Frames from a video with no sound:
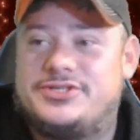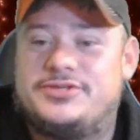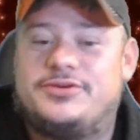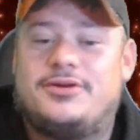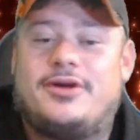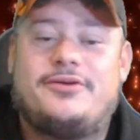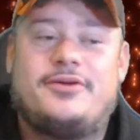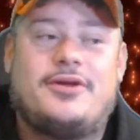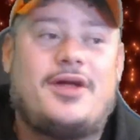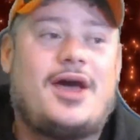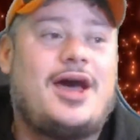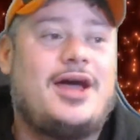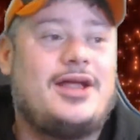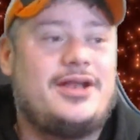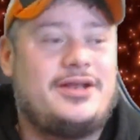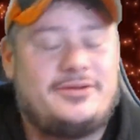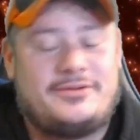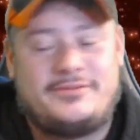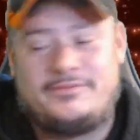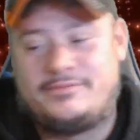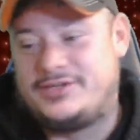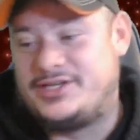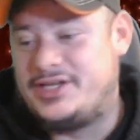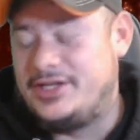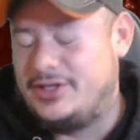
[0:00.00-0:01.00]
You know, I'm not
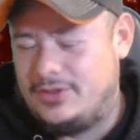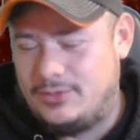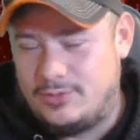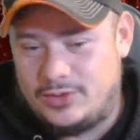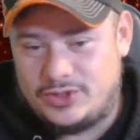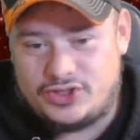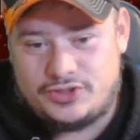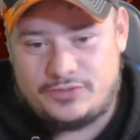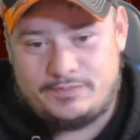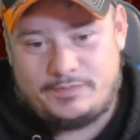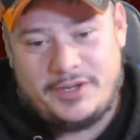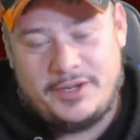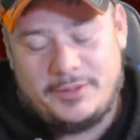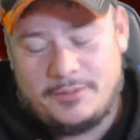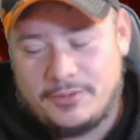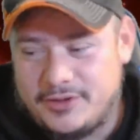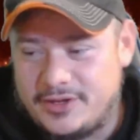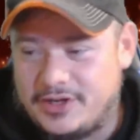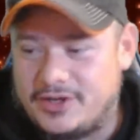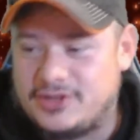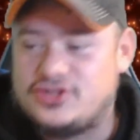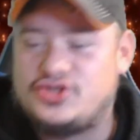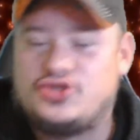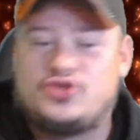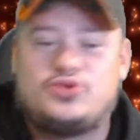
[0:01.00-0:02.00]
dealing with people
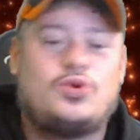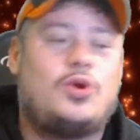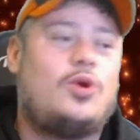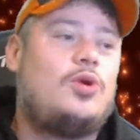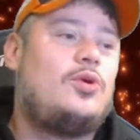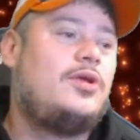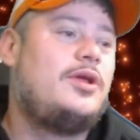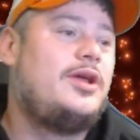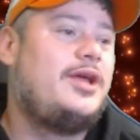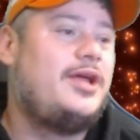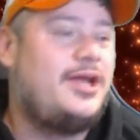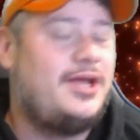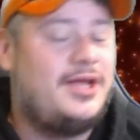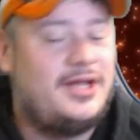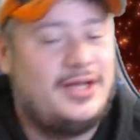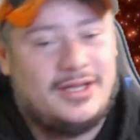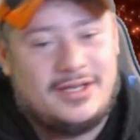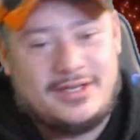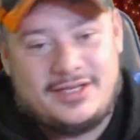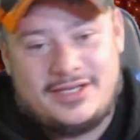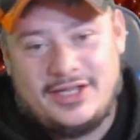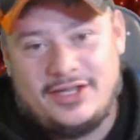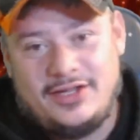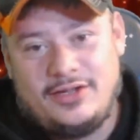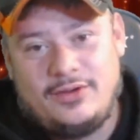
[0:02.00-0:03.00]
that are trolling
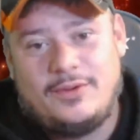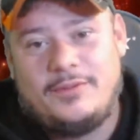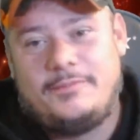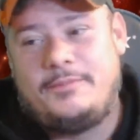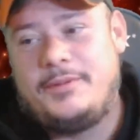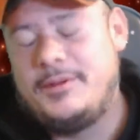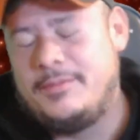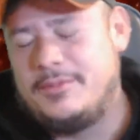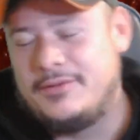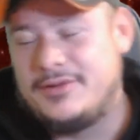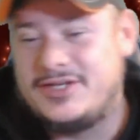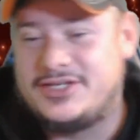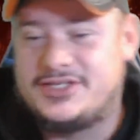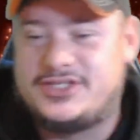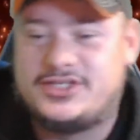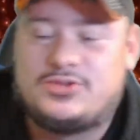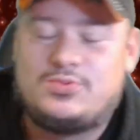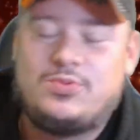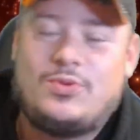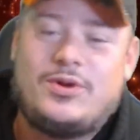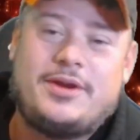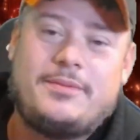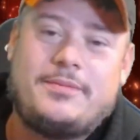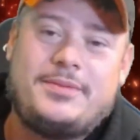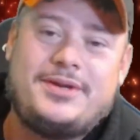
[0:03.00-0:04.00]
and dealing with people that
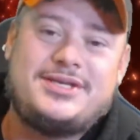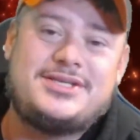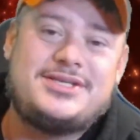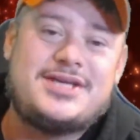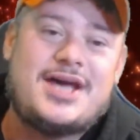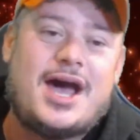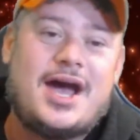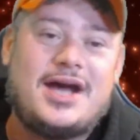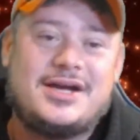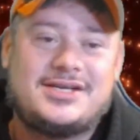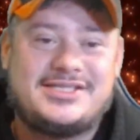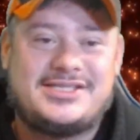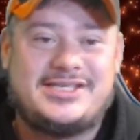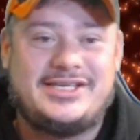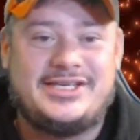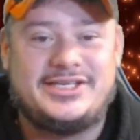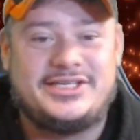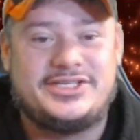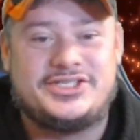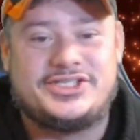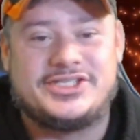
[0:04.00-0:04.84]
just want to be toxic.